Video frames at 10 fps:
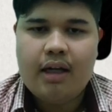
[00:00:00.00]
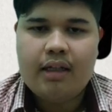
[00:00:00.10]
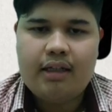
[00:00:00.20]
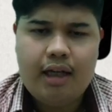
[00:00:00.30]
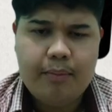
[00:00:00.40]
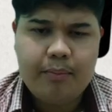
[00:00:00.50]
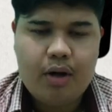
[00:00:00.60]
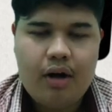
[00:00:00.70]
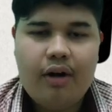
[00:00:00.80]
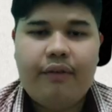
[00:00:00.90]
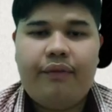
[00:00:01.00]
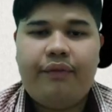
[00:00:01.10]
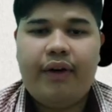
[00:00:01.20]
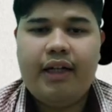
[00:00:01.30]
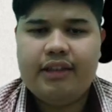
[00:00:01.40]
Debt or
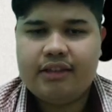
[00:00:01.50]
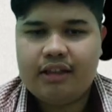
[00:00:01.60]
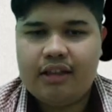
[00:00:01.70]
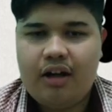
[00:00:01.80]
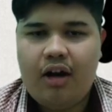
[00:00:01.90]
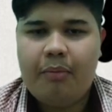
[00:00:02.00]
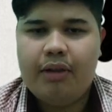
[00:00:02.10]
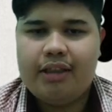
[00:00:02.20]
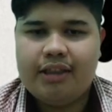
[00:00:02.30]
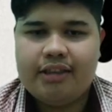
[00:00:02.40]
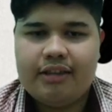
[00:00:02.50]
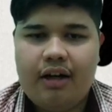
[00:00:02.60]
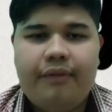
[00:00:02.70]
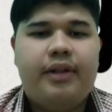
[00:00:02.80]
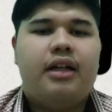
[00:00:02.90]
financial obligation
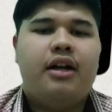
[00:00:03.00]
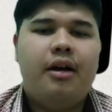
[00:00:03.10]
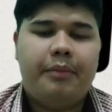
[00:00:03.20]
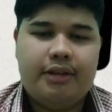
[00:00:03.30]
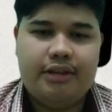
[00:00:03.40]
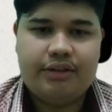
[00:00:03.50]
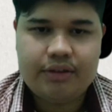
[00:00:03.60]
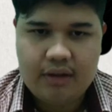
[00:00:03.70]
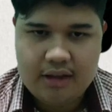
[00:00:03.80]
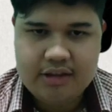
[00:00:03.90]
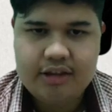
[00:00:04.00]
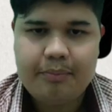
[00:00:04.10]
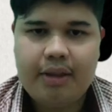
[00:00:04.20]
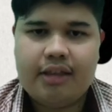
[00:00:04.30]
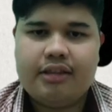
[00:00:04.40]
of the company to other
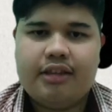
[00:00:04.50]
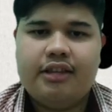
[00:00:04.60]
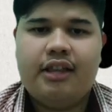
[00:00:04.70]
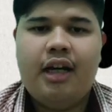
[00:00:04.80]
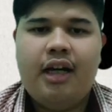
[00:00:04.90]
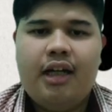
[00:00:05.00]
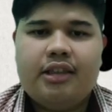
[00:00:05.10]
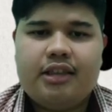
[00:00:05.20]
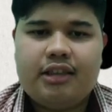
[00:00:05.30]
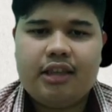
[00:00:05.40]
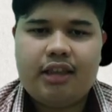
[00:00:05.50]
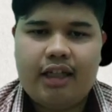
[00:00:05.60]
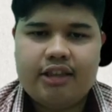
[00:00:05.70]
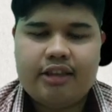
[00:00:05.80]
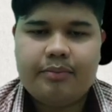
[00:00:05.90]
parties such
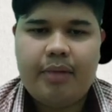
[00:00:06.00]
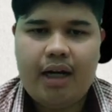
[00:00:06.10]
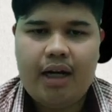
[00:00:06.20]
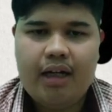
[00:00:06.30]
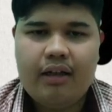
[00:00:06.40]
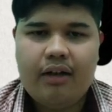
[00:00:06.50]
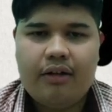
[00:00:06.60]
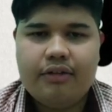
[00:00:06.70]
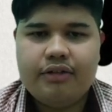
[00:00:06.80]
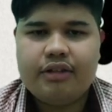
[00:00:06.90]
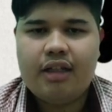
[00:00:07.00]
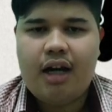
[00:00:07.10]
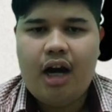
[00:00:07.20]
as bank loans,